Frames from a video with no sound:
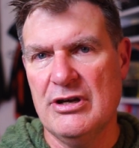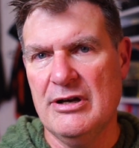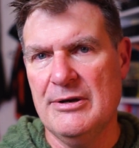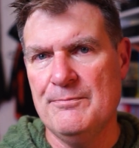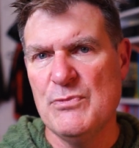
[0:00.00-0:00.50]

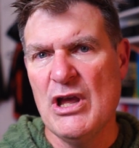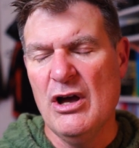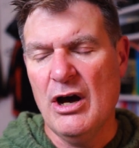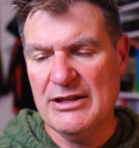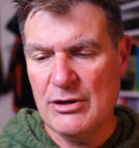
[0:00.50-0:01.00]

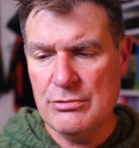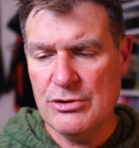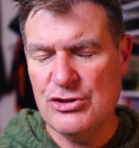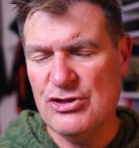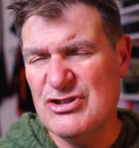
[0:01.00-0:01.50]
I don't
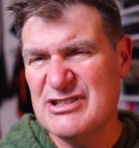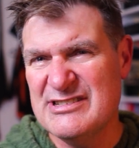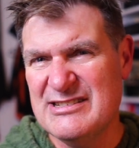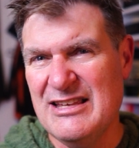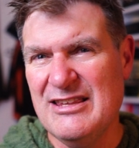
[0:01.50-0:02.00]

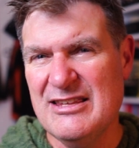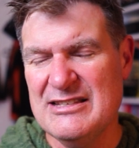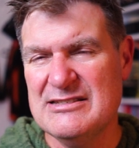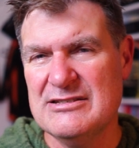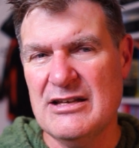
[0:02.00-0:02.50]
see
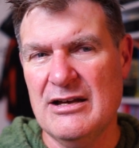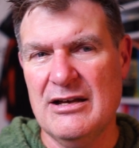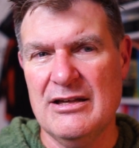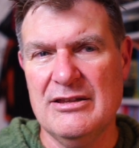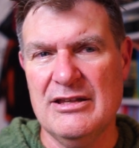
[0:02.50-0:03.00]
this,
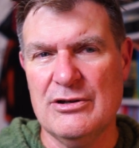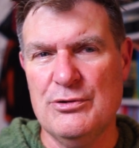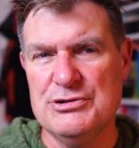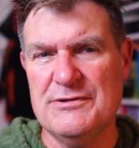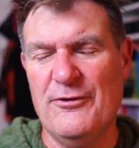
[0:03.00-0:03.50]
the
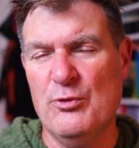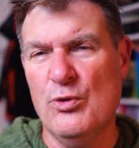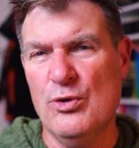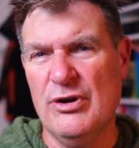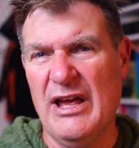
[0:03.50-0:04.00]
Christopher
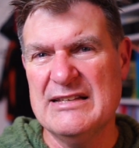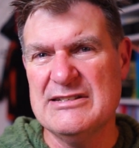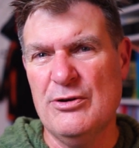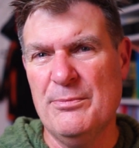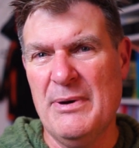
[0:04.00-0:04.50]
Ward, as
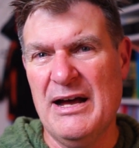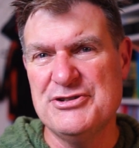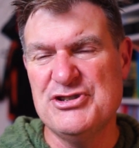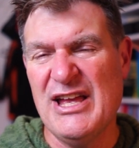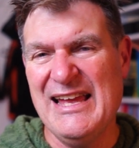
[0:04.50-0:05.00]
a
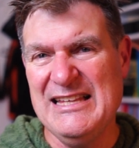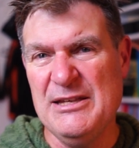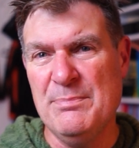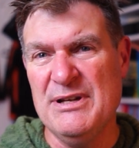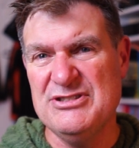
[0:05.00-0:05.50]
homage to
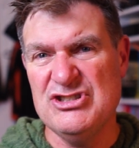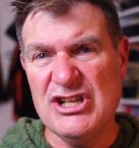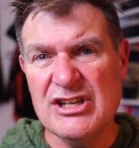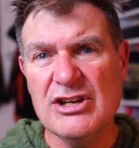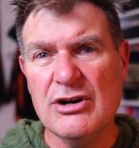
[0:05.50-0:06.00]
any
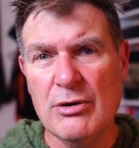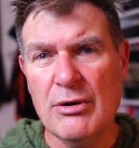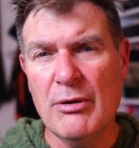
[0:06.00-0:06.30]
particular